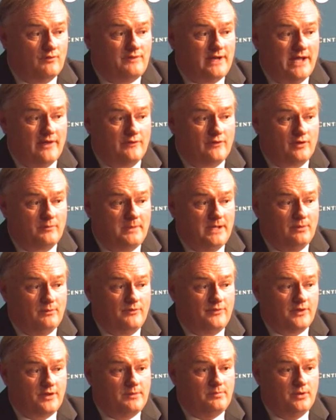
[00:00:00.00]
down there to meet
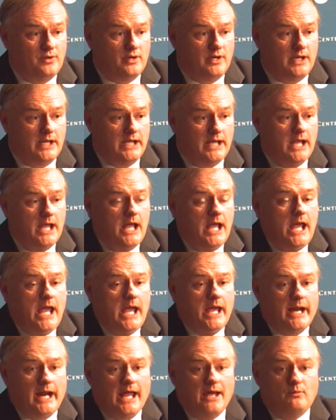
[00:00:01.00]
with the community,
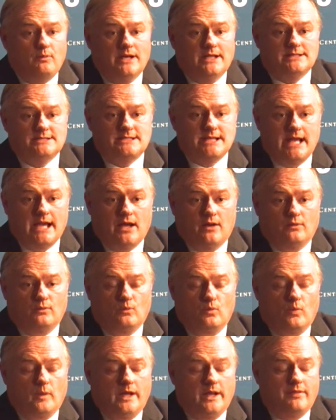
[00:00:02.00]
and I went
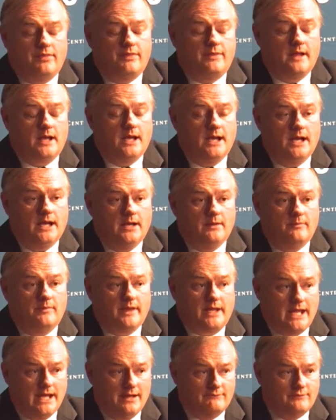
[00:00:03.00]
down with the
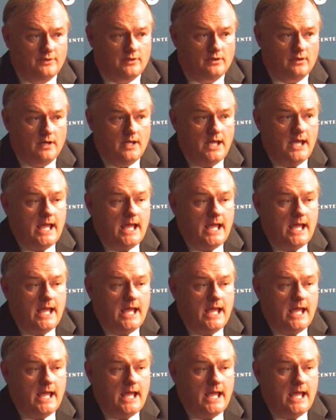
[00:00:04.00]
governor.